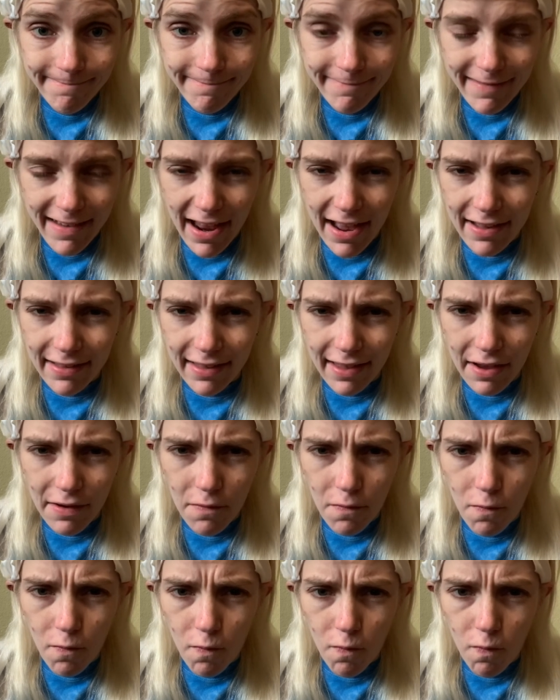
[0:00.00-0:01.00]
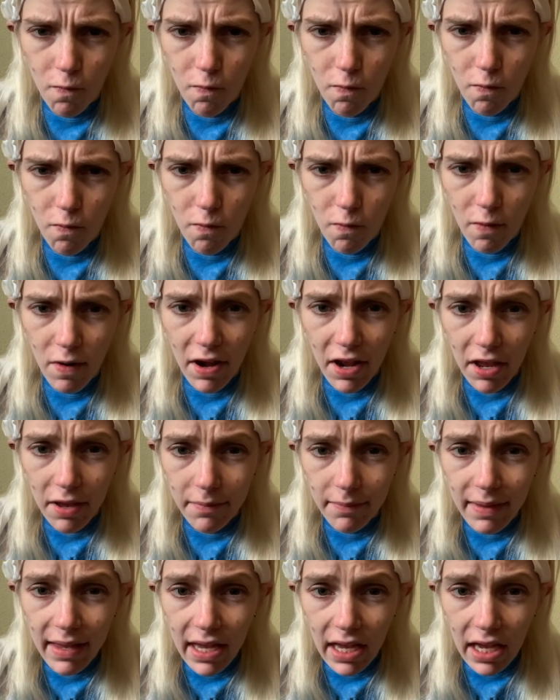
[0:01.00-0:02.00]
And I was like, what do you
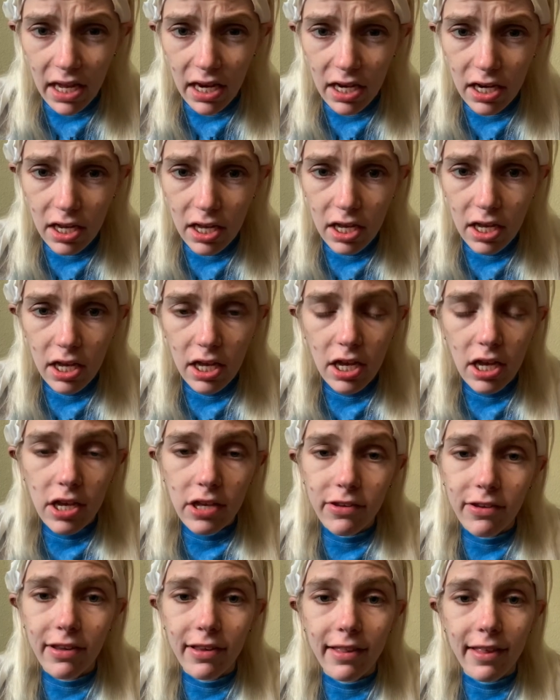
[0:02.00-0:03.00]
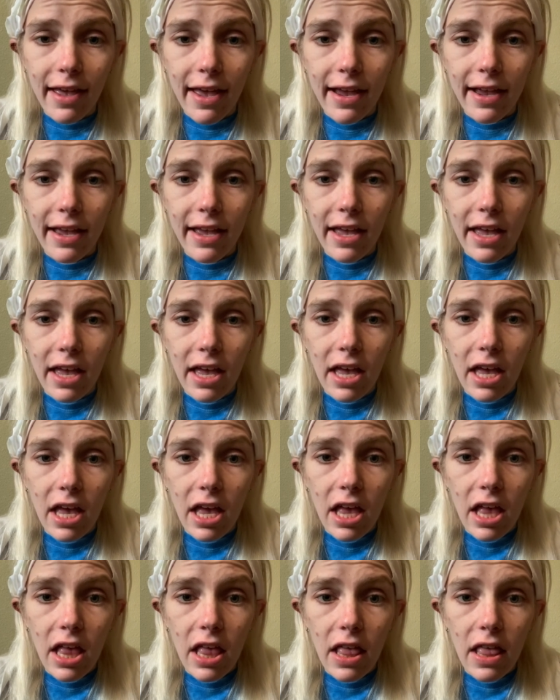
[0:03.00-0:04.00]
mean? She's like,
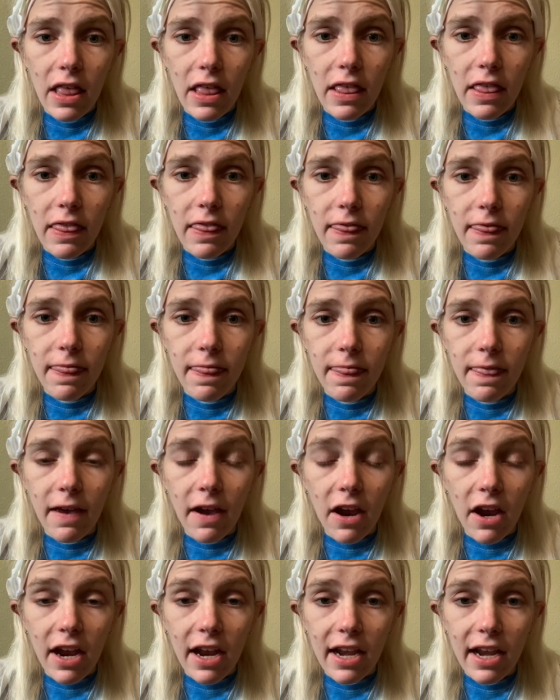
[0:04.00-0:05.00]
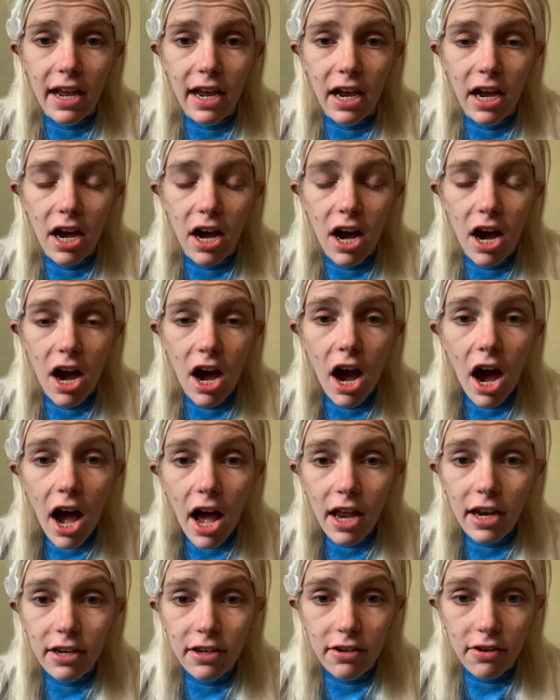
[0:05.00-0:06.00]
they're eating
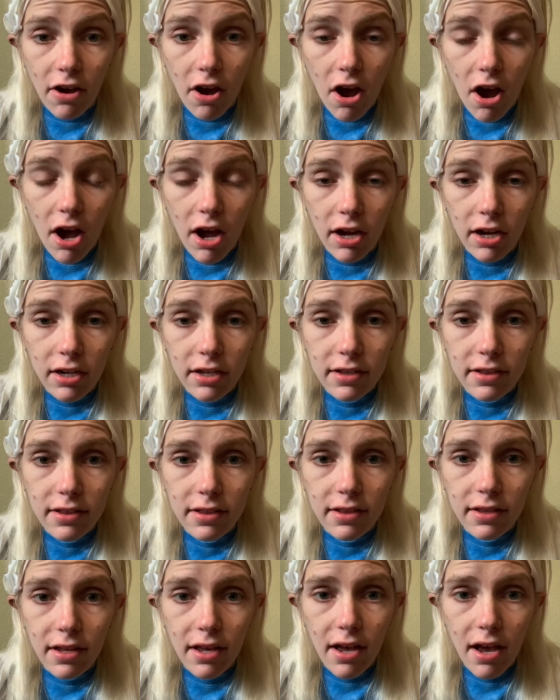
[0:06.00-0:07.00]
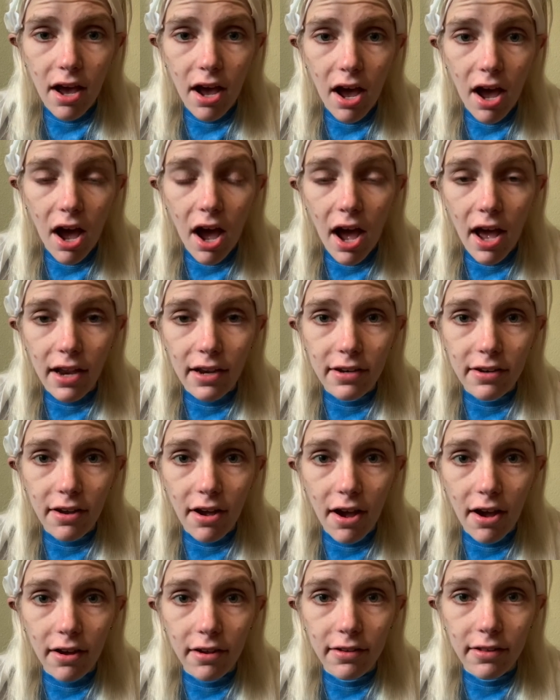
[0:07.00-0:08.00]
hot dogs. Hot
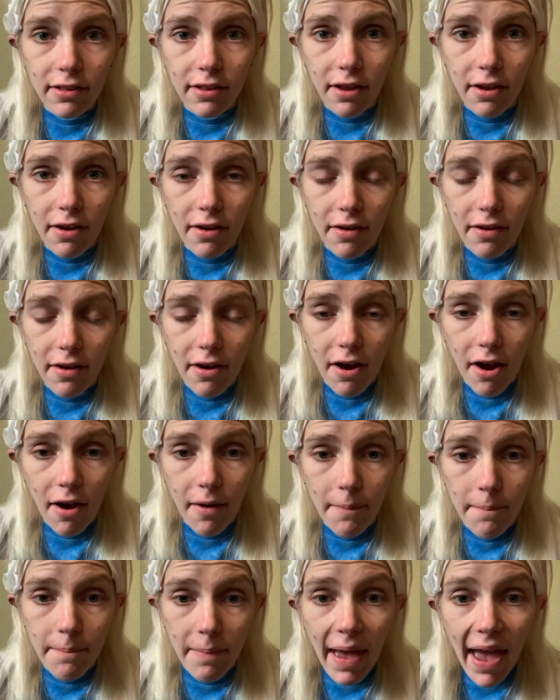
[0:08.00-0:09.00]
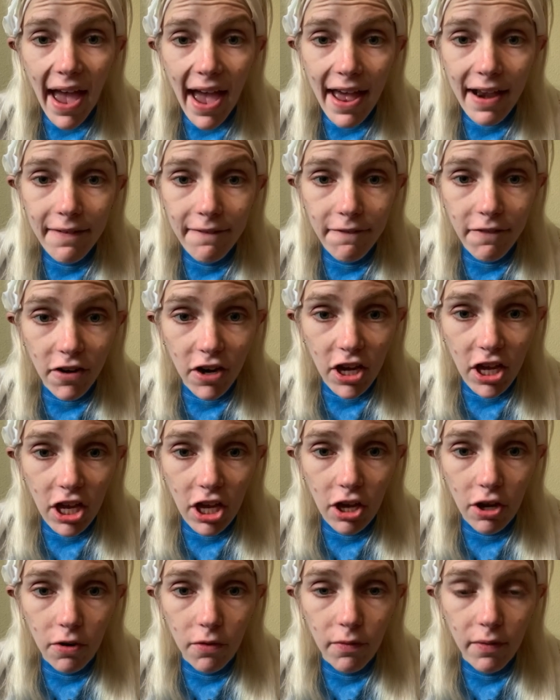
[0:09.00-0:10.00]
dogs are bad for
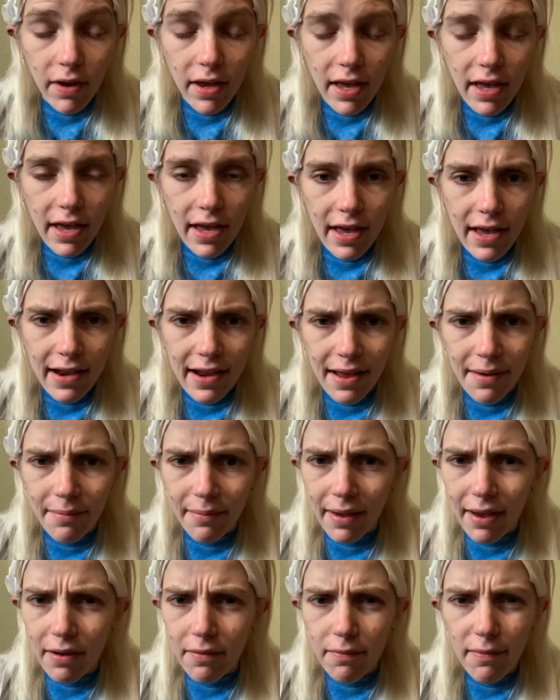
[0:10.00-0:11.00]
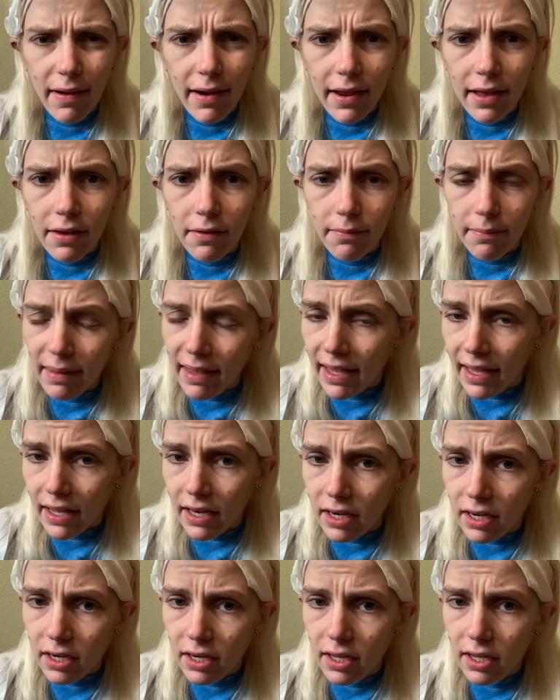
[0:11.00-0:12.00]
you. And I'm like, what do you
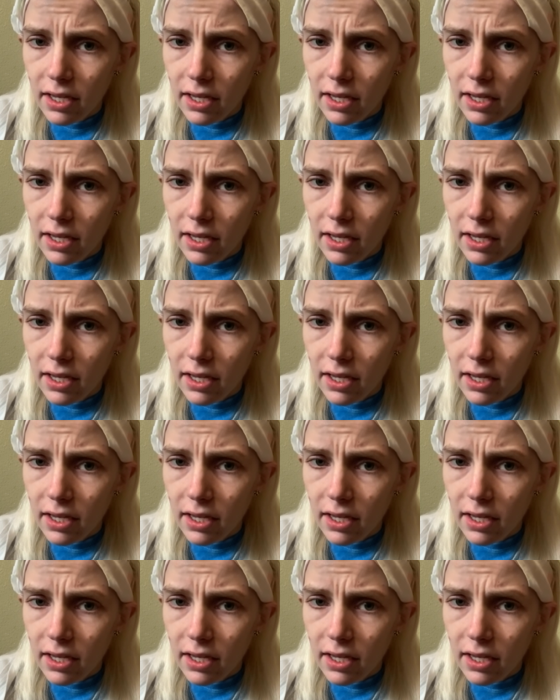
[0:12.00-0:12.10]
mean?